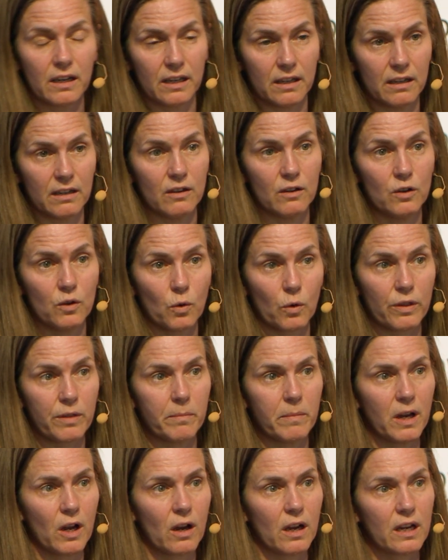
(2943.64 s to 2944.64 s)
in North
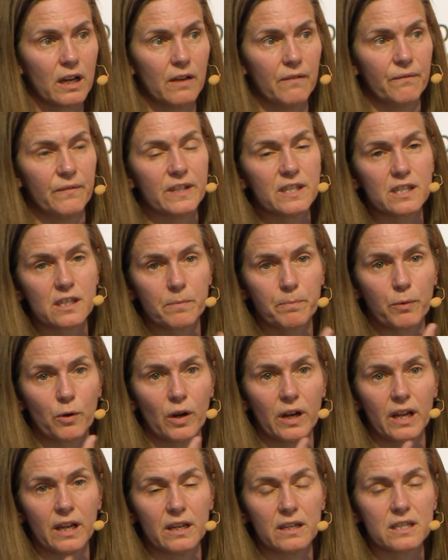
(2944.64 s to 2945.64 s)
America,
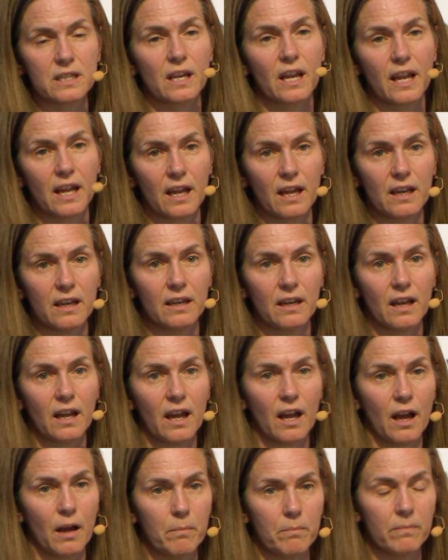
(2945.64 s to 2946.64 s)
Vistaprint and
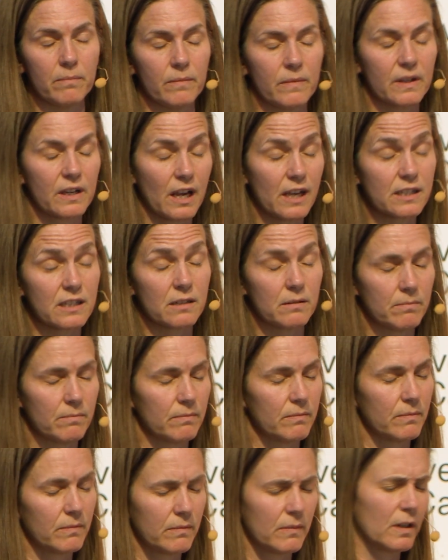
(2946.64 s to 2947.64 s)
um,
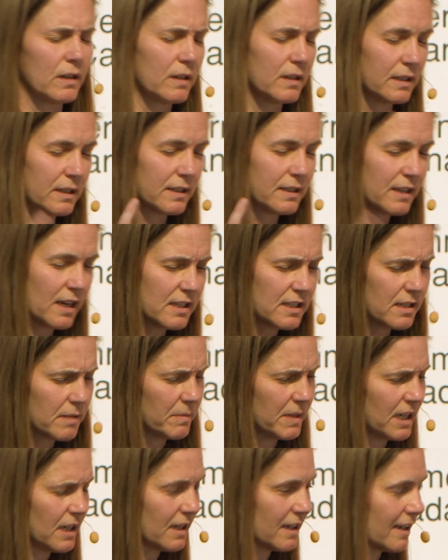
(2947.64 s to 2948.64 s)
custom
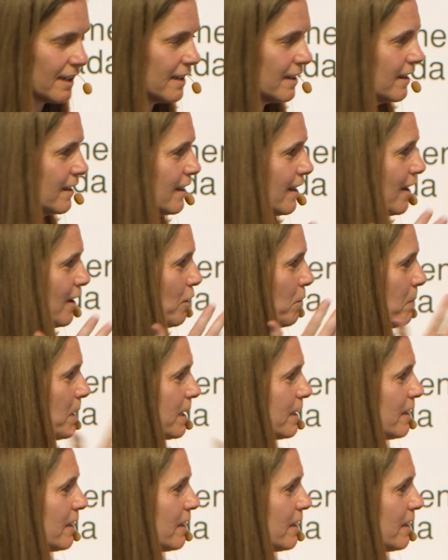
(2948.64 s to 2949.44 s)
Custom Ink and oh my